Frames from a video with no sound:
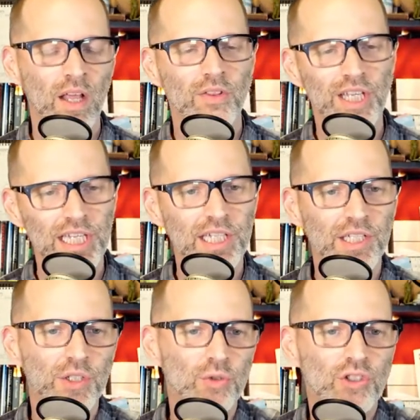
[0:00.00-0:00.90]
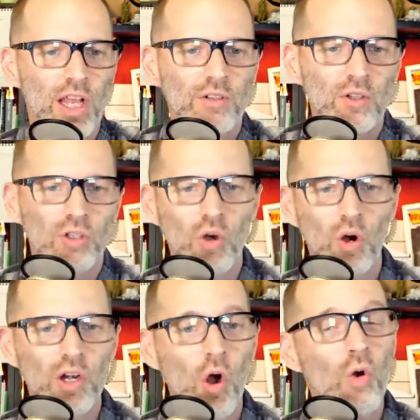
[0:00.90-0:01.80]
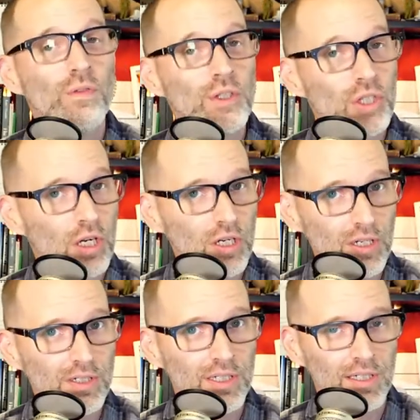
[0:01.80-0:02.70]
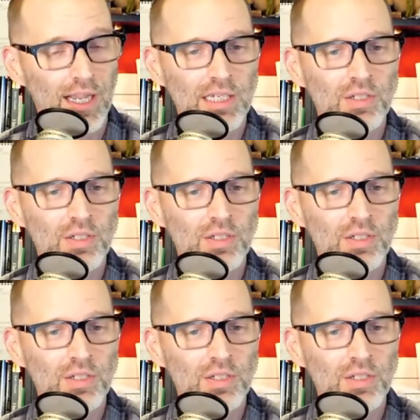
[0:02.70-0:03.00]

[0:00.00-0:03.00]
The EU General Court overturned a